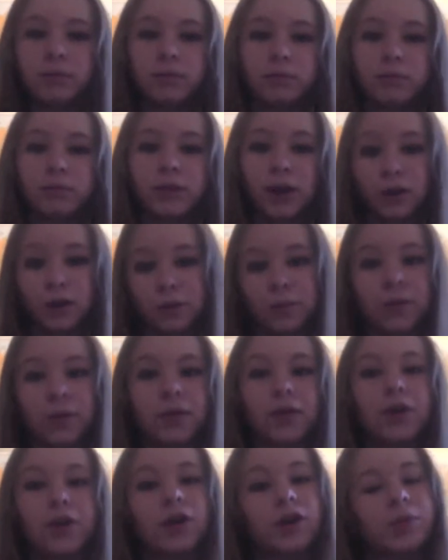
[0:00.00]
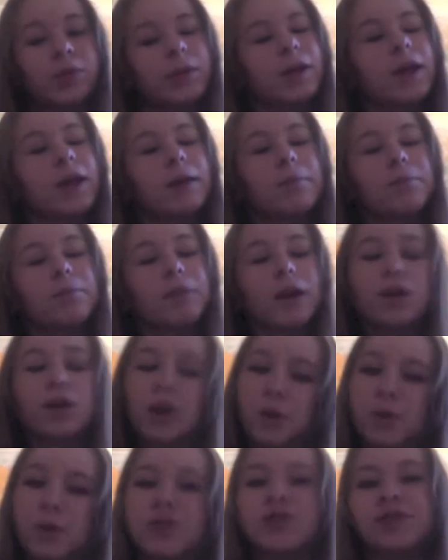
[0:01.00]
tell them that they're going to be late, and no
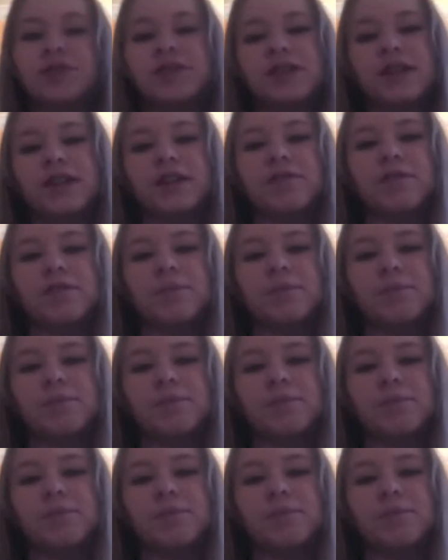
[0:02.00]
one's going to love them.